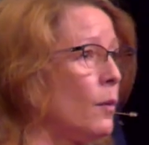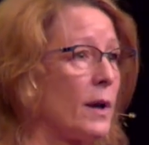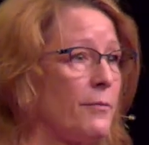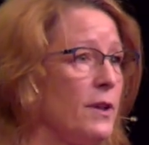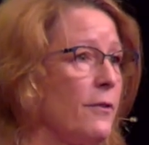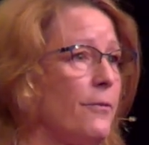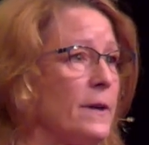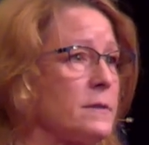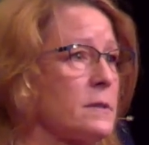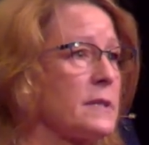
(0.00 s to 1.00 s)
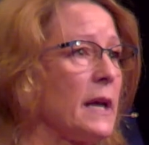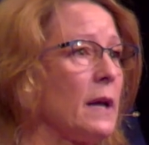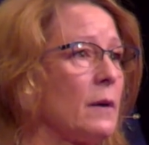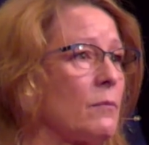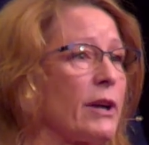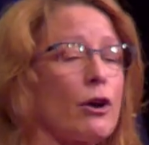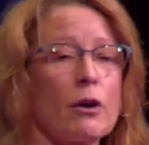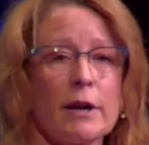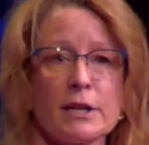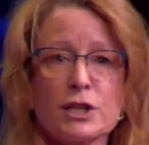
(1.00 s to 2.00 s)
What if the offense is a
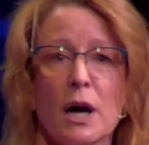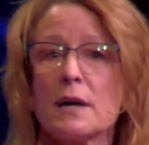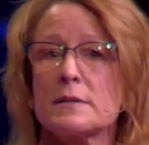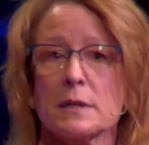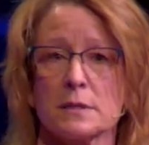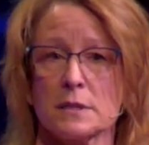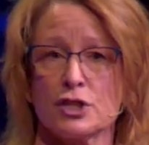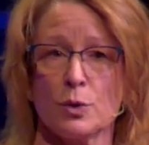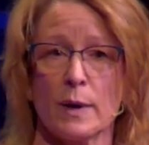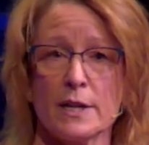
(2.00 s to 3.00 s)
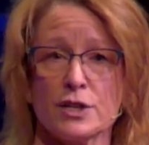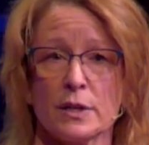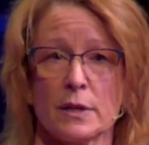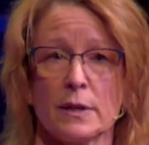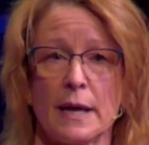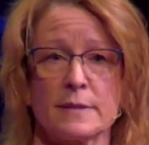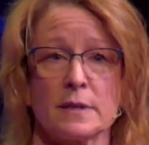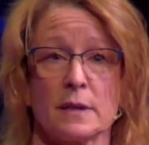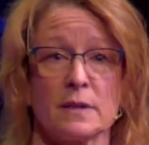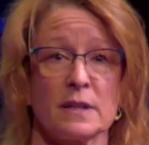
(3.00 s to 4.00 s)
recurring toxic situation,
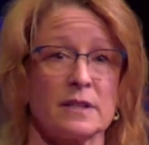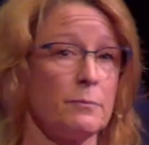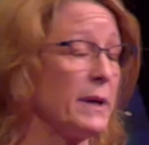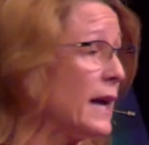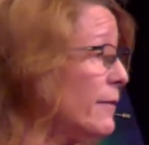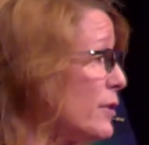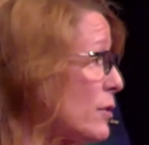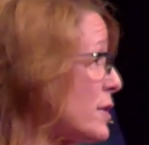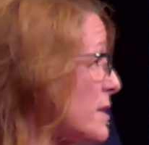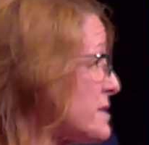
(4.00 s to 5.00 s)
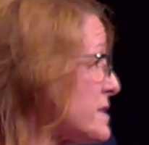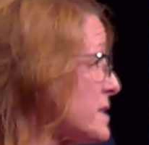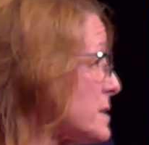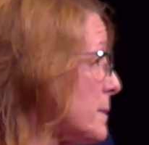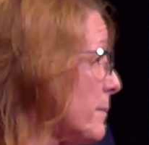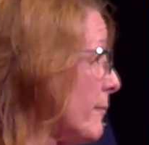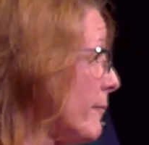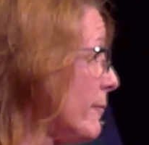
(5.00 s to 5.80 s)
as in addictive behavior or narcissism?